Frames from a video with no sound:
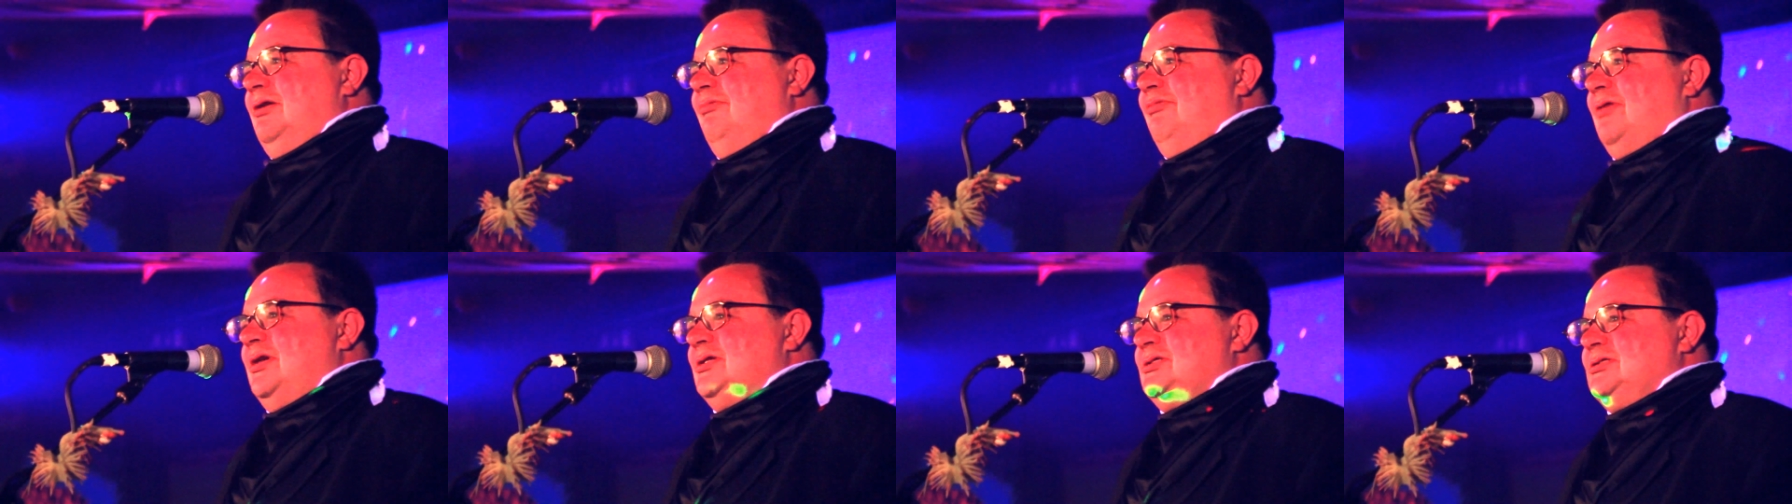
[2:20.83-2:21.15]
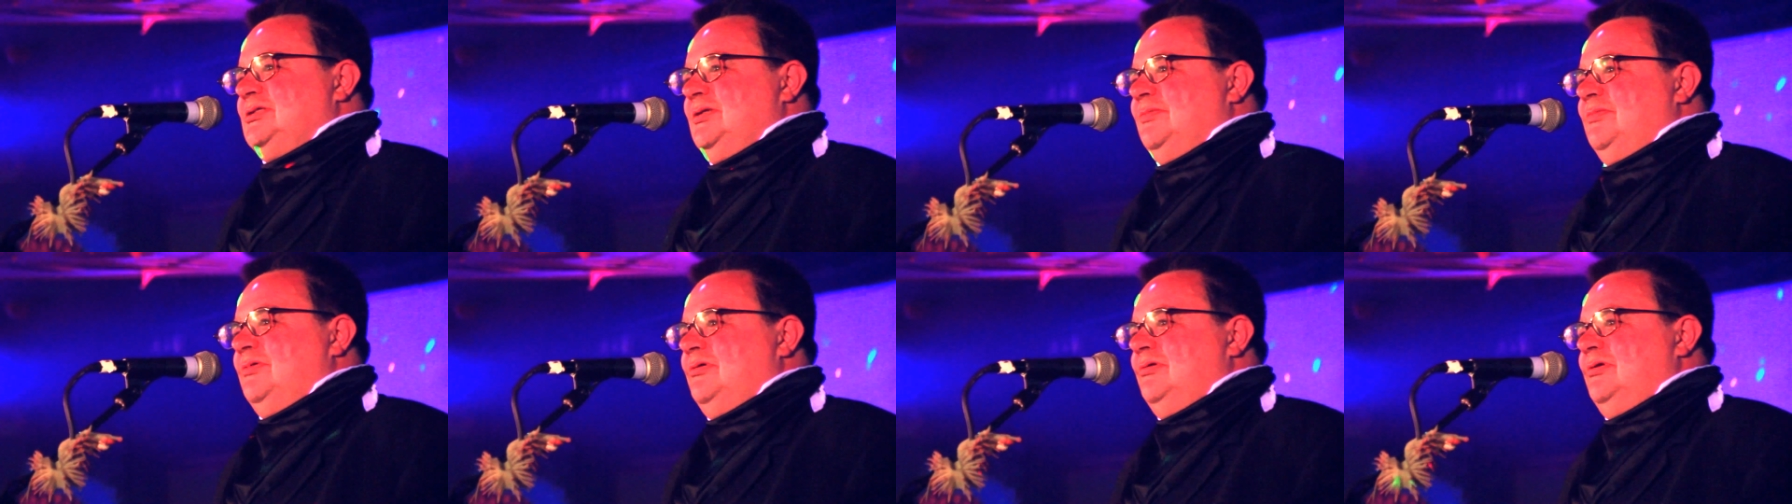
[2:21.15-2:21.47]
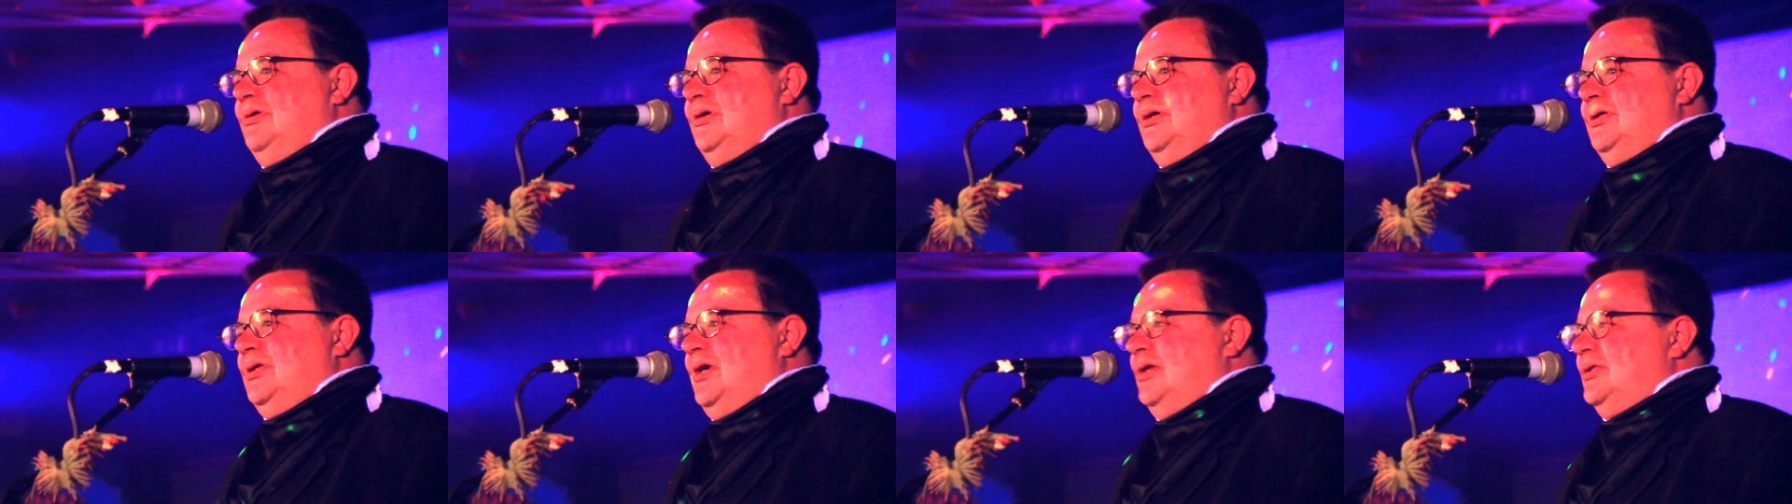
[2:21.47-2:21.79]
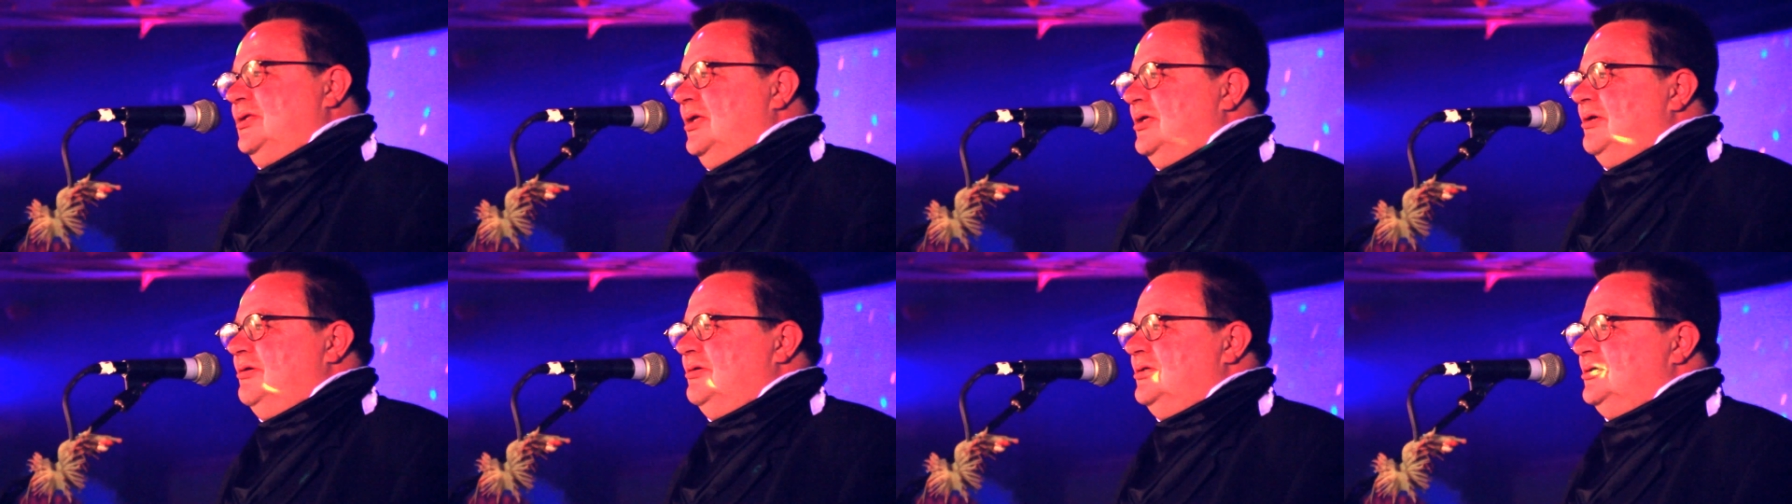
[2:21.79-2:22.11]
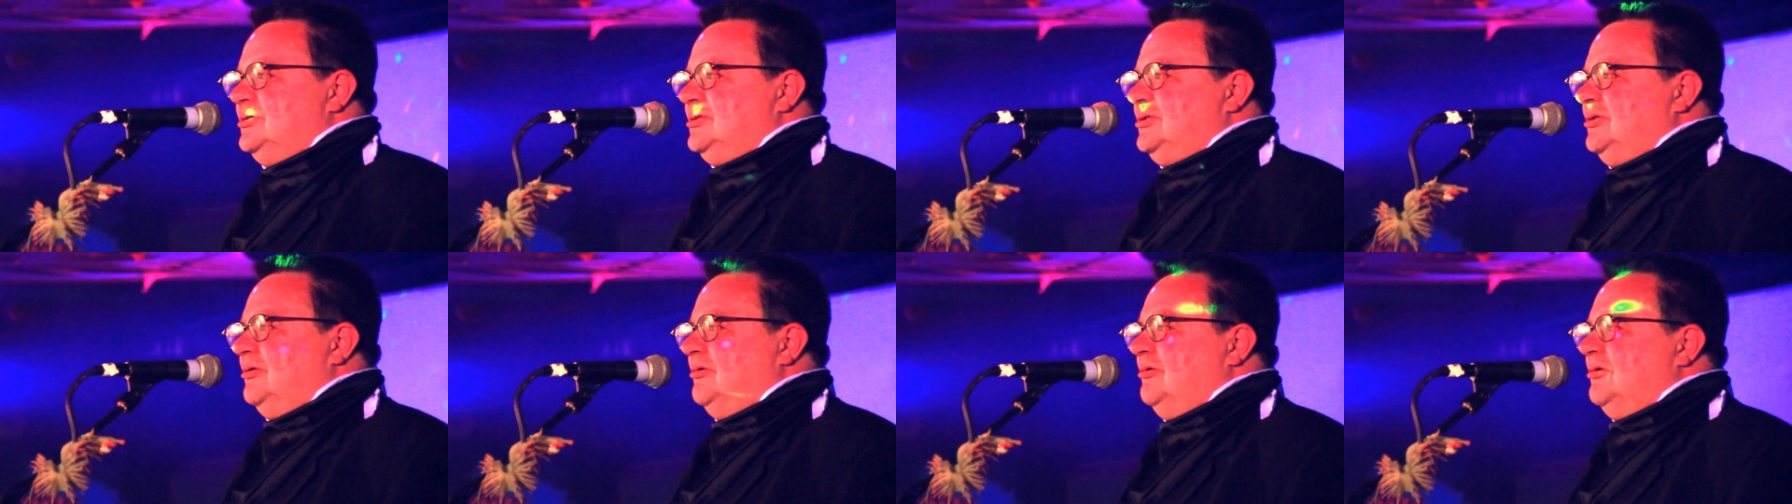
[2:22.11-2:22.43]
Festival, and there
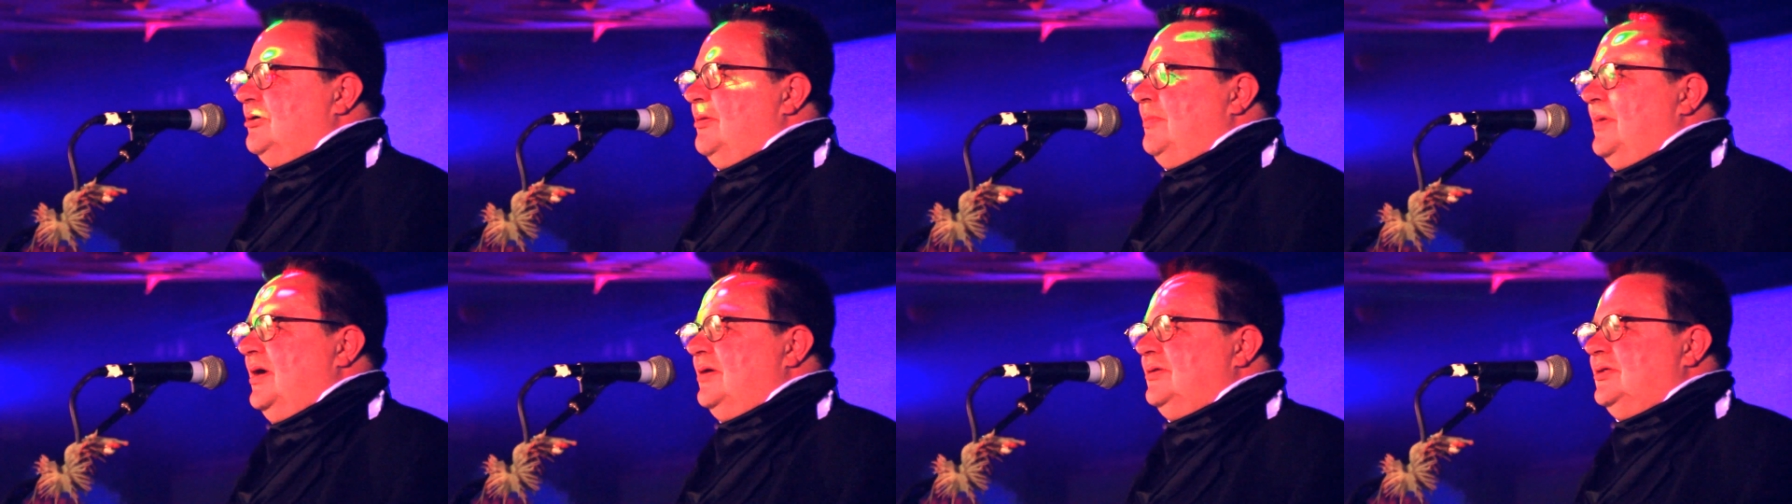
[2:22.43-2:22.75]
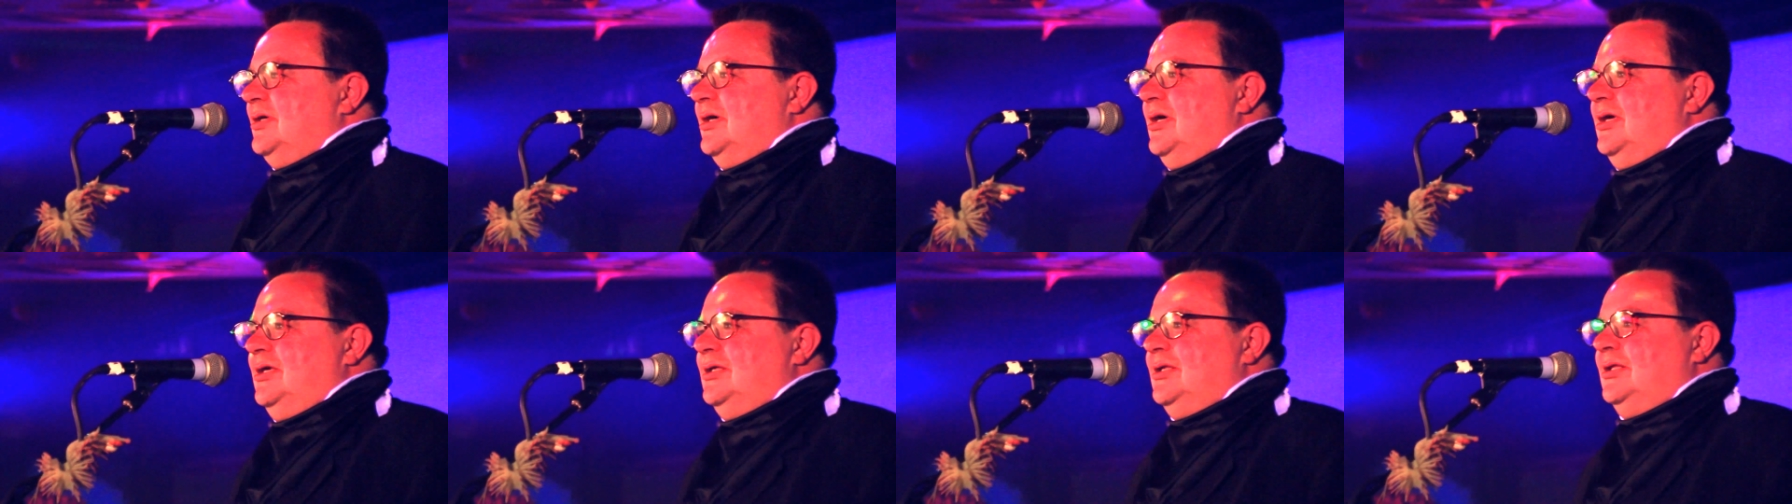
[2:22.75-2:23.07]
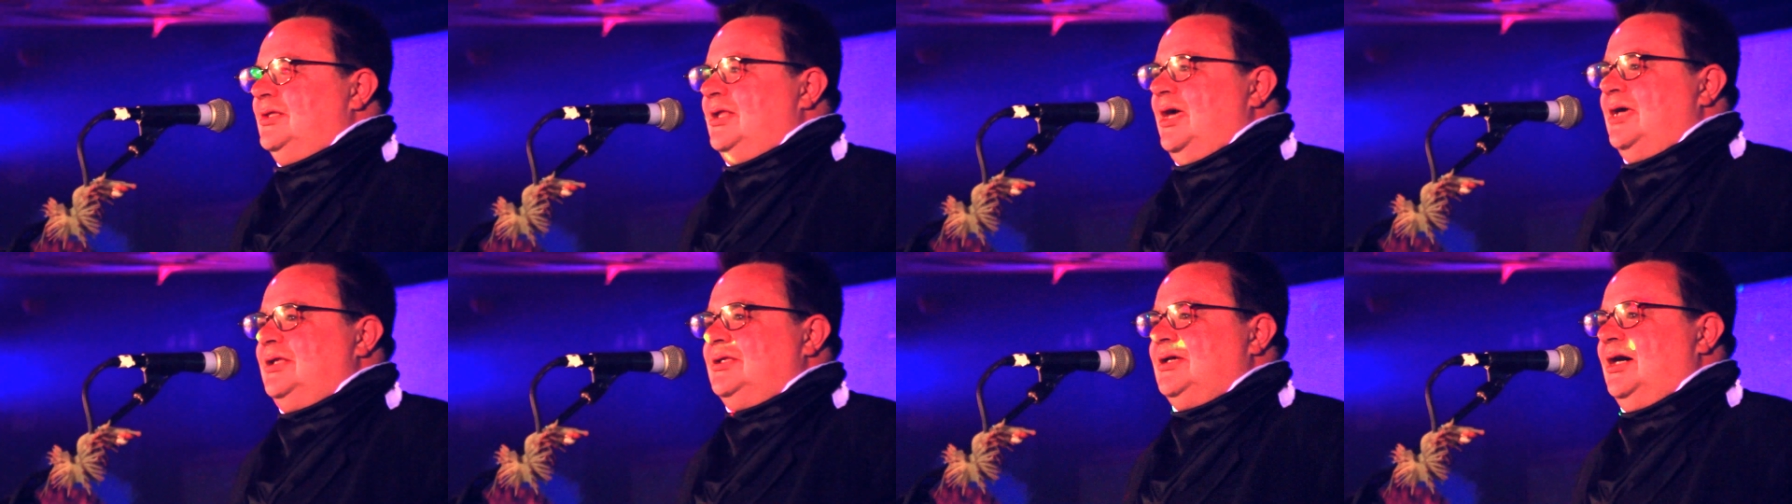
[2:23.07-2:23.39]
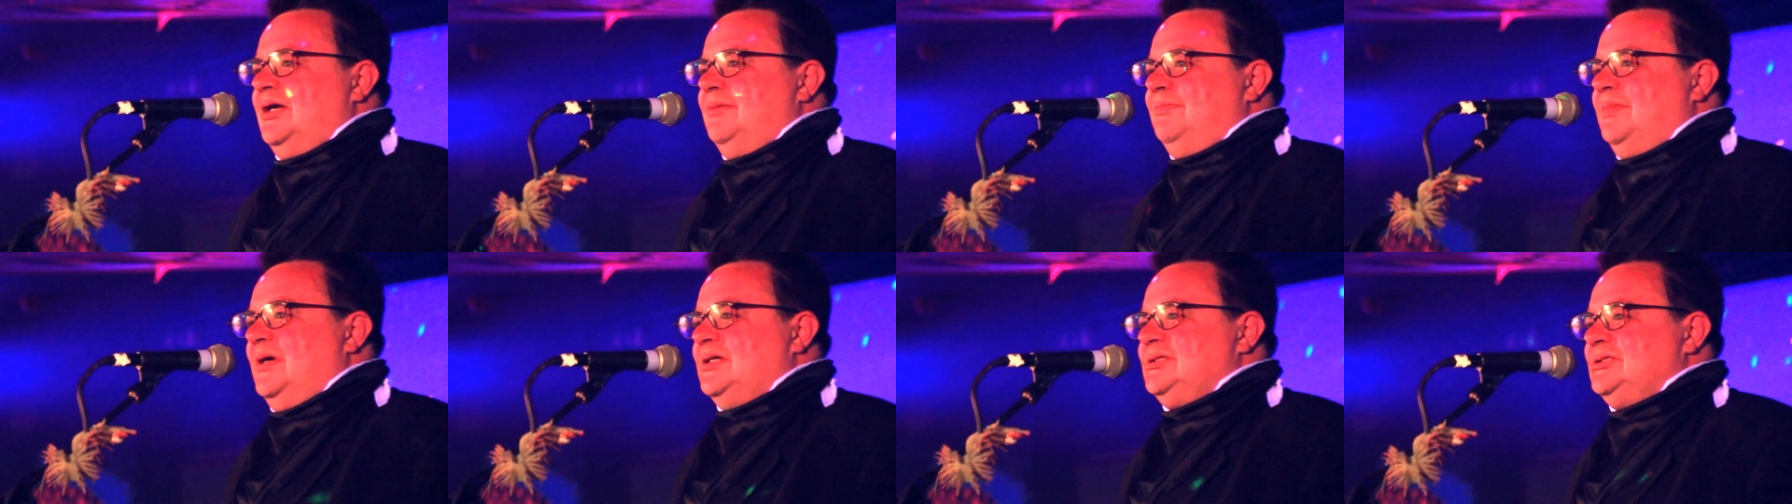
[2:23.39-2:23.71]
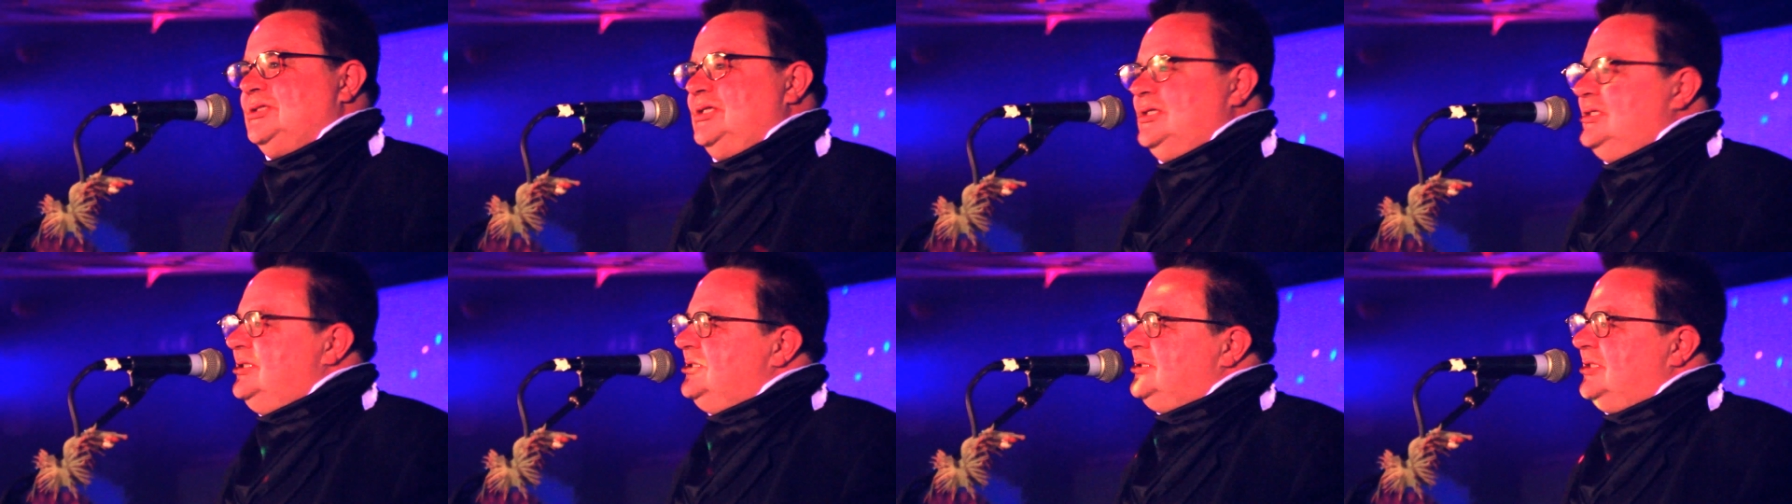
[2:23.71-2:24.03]
was talk about the late night
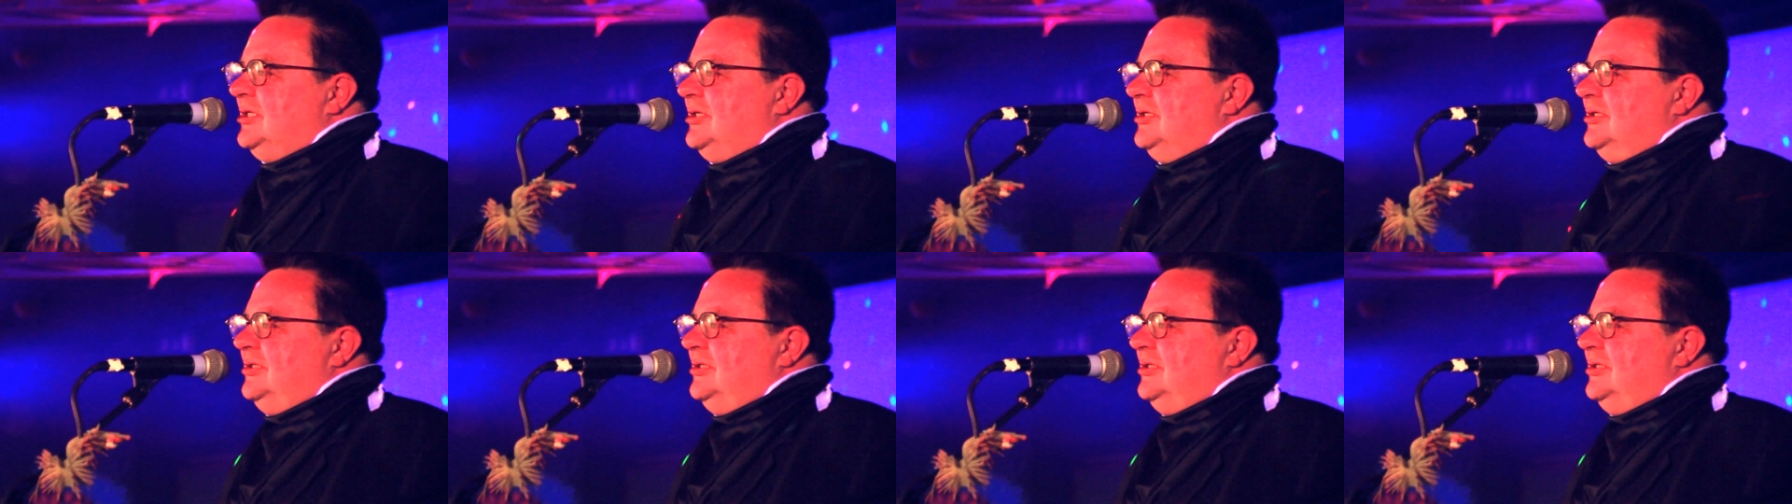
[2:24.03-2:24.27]
buses.